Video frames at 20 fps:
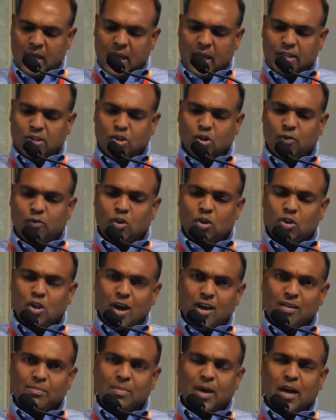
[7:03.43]
And so if you
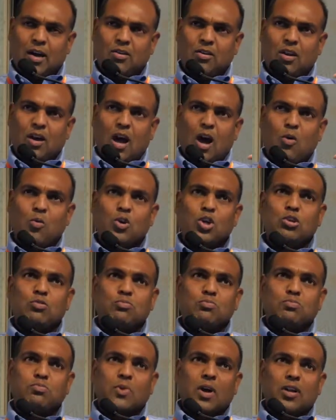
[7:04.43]
thought about how would
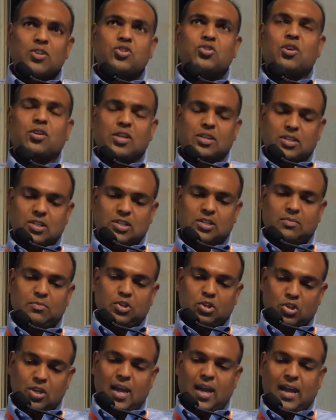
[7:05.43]
you construct a system
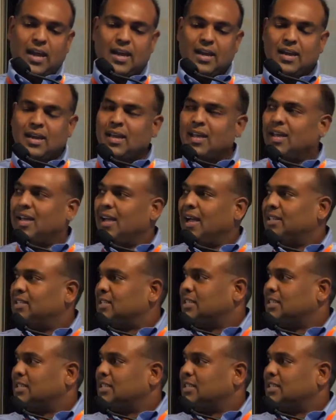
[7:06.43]
today, it's a